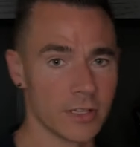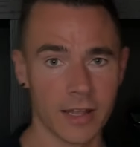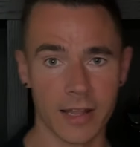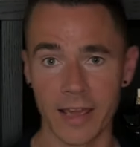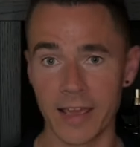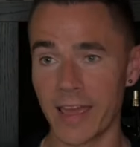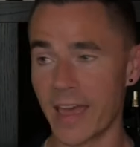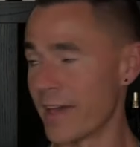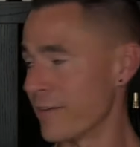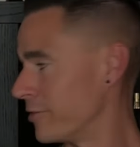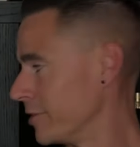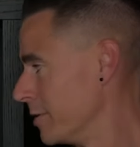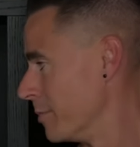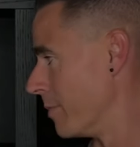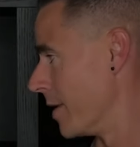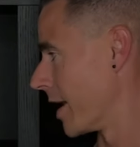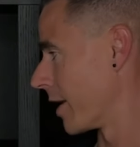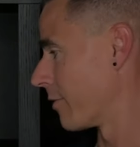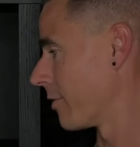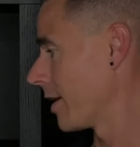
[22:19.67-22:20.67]
that I have in the
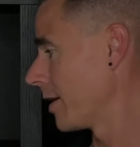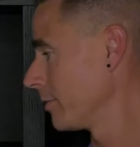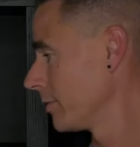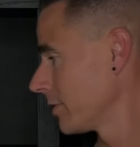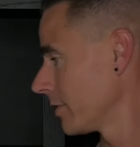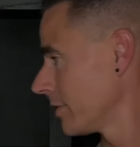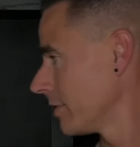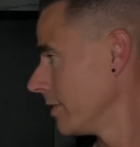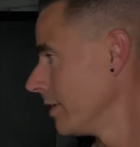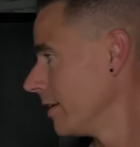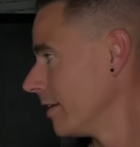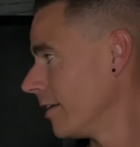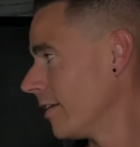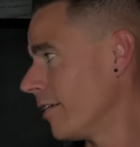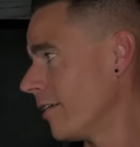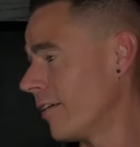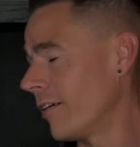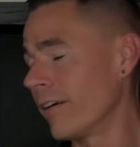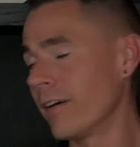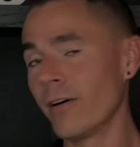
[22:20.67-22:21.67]
background
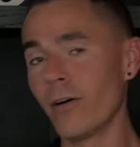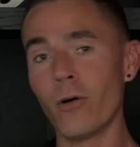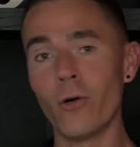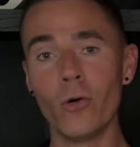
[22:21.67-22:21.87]
are